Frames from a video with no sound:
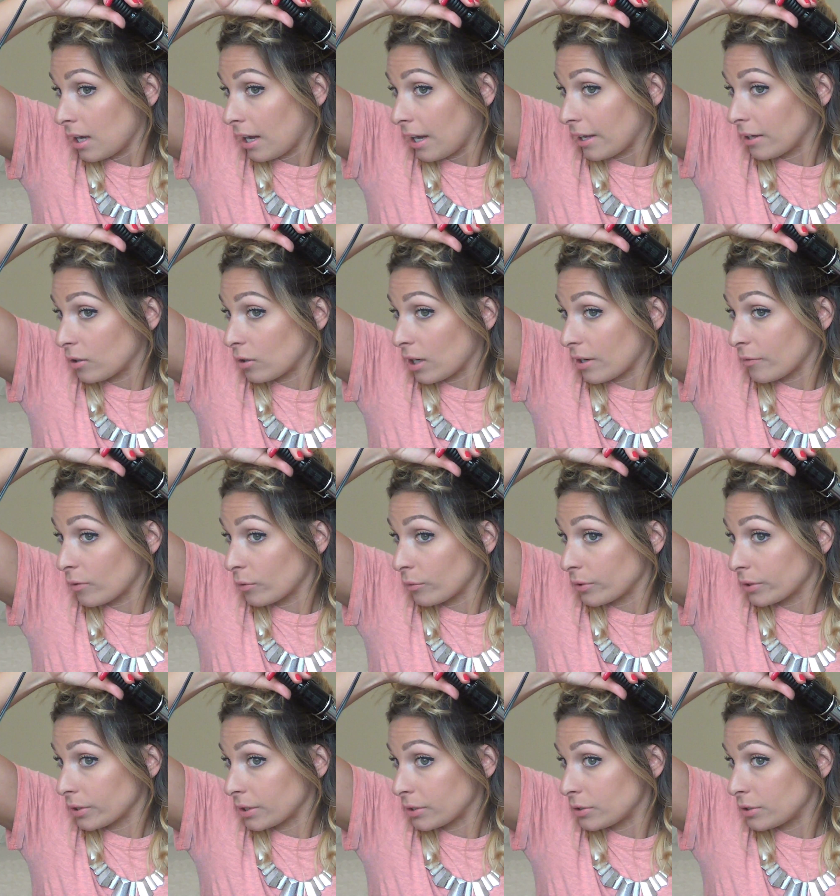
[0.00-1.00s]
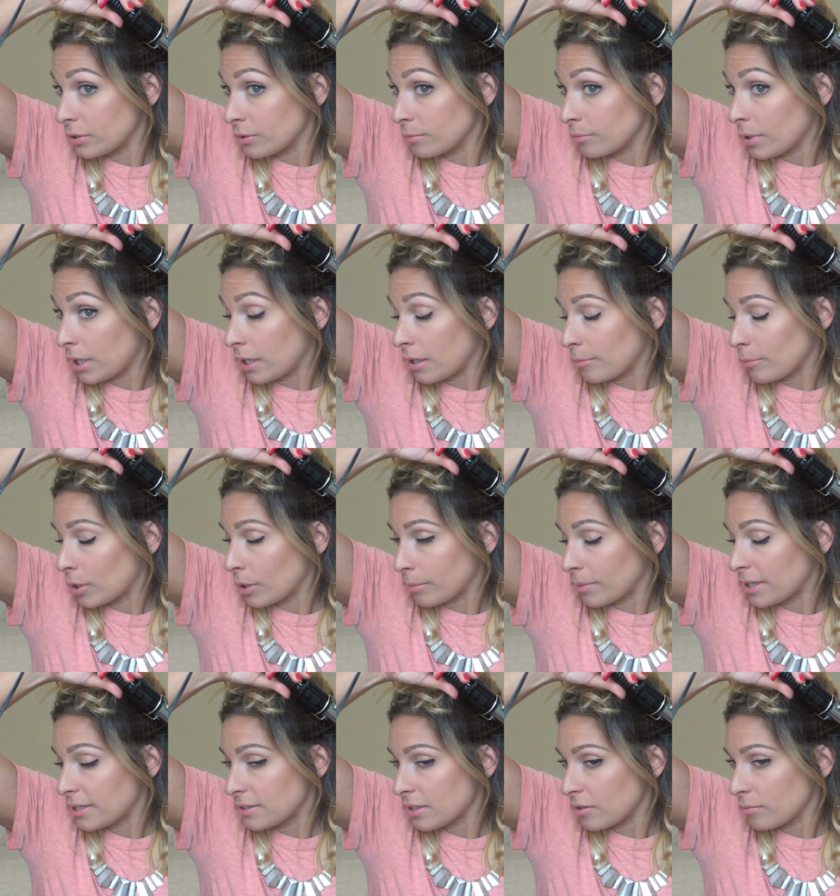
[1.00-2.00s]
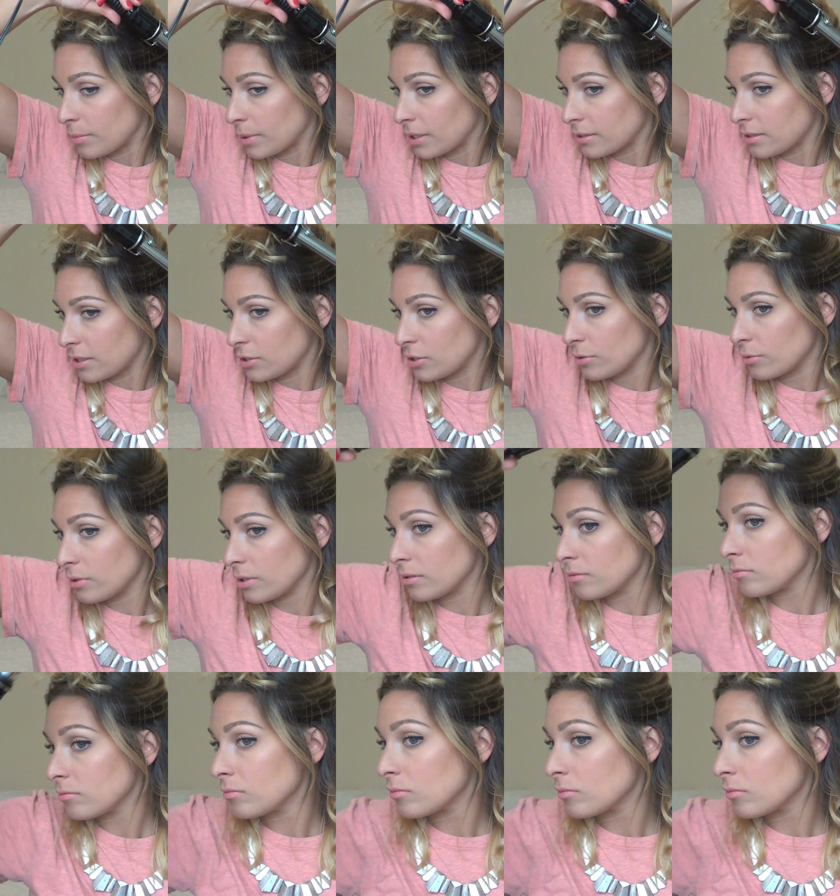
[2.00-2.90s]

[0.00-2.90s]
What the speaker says: I don't ever really burn myself because I do it